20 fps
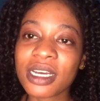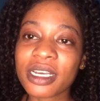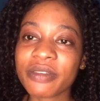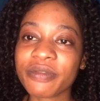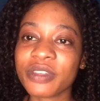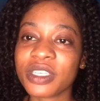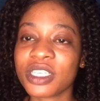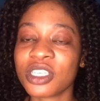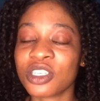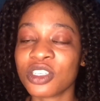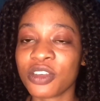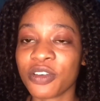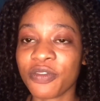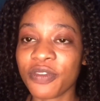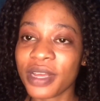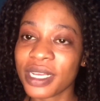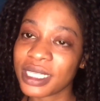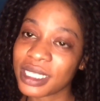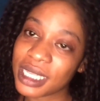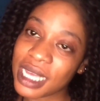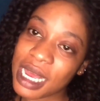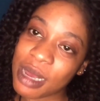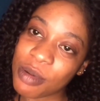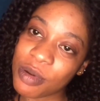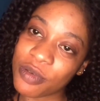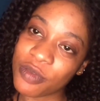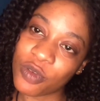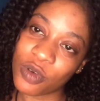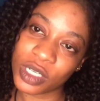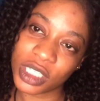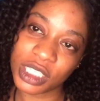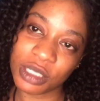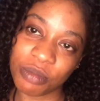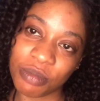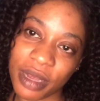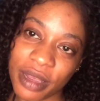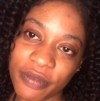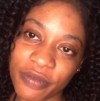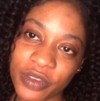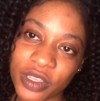if this is your first time of watching
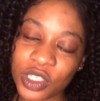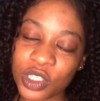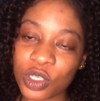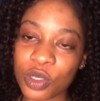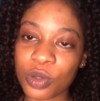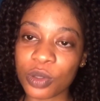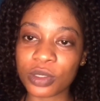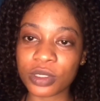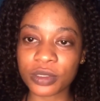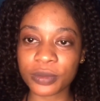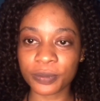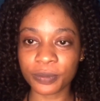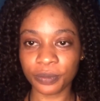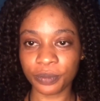my videos.